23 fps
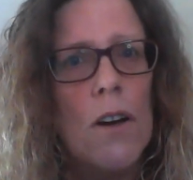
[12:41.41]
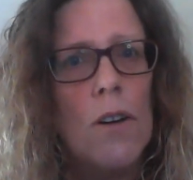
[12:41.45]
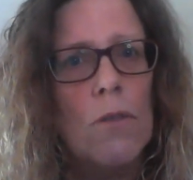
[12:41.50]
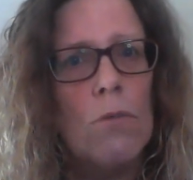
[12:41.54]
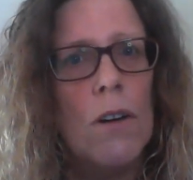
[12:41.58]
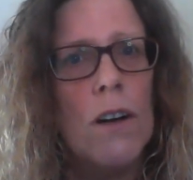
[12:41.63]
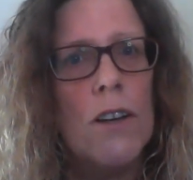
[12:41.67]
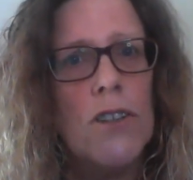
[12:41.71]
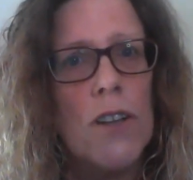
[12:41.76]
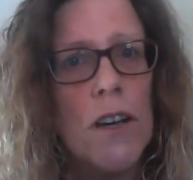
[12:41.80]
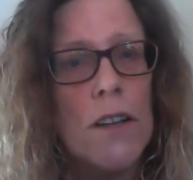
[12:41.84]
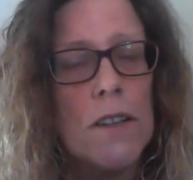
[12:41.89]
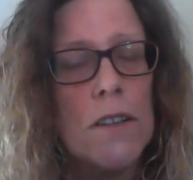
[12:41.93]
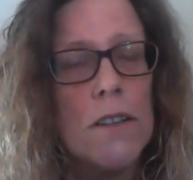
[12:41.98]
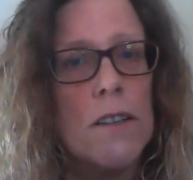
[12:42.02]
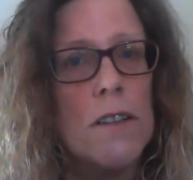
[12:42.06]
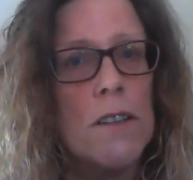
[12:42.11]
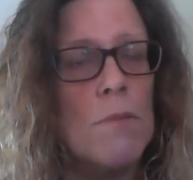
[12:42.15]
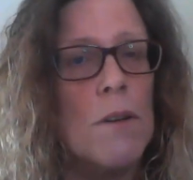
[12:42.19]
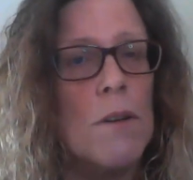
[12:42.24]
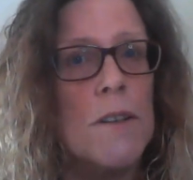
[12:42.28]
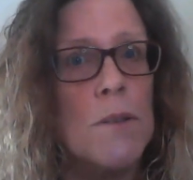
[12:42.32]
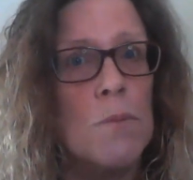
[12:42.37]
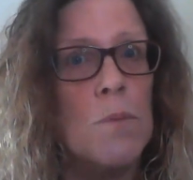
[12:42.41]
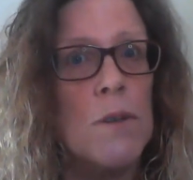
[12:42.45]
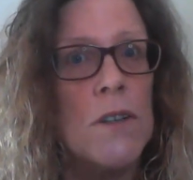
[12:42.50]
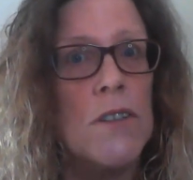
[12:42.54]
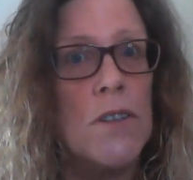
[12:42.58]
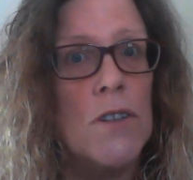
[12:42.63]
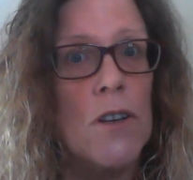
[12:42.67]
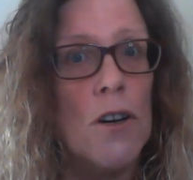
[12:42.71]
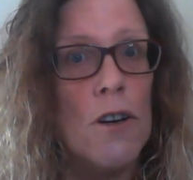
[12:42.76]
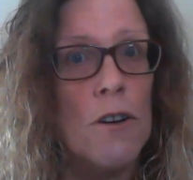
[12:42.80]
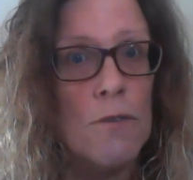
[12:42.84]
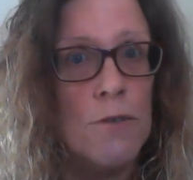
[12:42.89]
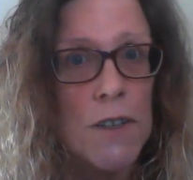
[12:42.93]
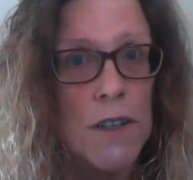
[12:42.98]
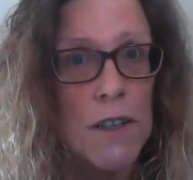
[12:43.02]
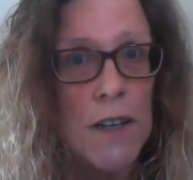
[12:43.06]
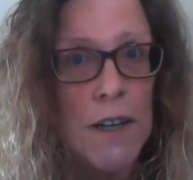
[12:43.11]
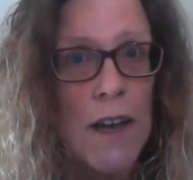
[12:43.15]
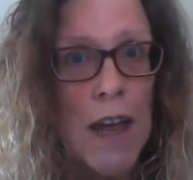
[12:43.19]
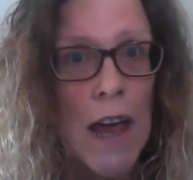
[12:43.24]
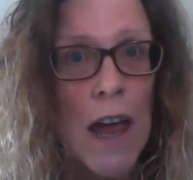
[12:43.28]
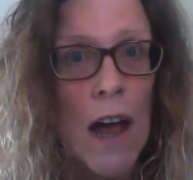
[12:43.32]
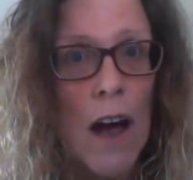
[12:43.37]
where justice must be served
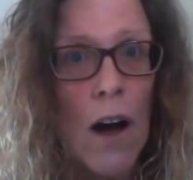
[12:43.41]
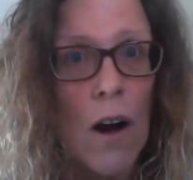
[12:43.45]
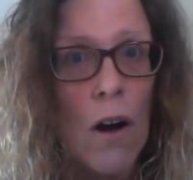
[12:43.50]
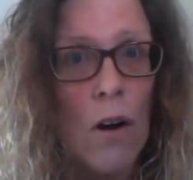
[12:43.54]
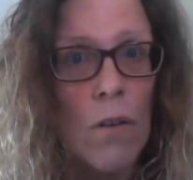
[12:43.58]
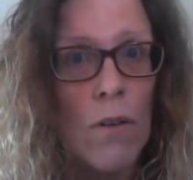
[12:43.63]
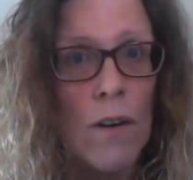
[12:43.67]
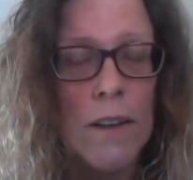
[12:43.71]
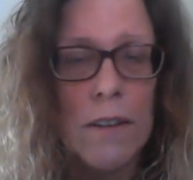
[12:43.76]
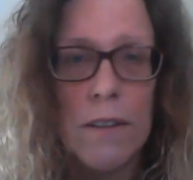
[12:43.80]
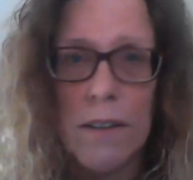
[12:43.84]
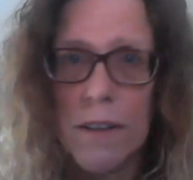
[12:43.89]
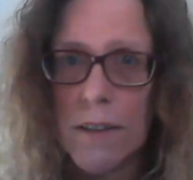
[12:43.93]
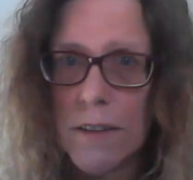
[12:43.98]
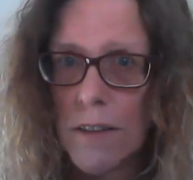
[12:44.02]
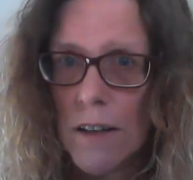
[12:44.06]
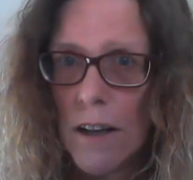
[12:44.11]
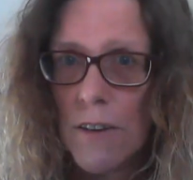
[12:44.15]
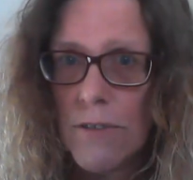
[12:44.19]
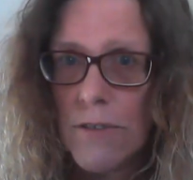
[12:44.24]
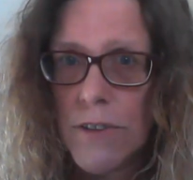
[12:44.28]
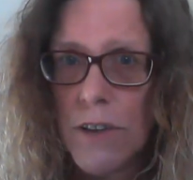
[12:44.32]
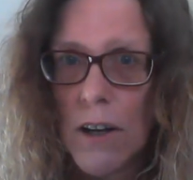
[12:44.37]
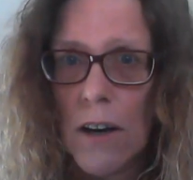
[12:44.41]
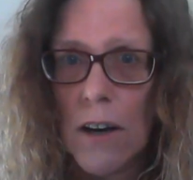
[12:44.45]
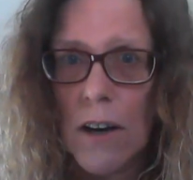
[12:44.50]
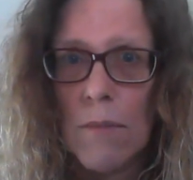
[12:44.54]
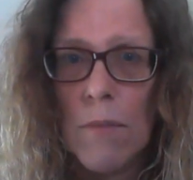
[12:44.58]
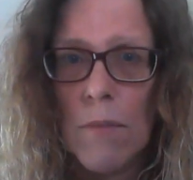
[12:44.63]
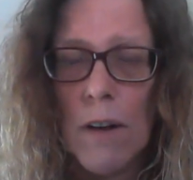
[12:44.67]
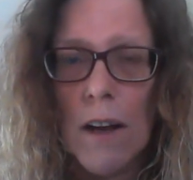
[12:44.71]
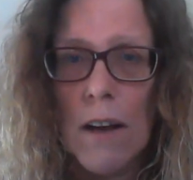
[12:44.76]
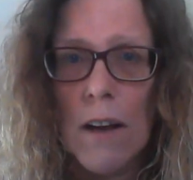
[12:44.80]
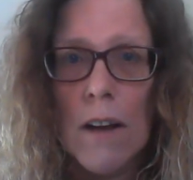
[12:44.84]
now in this lifetime,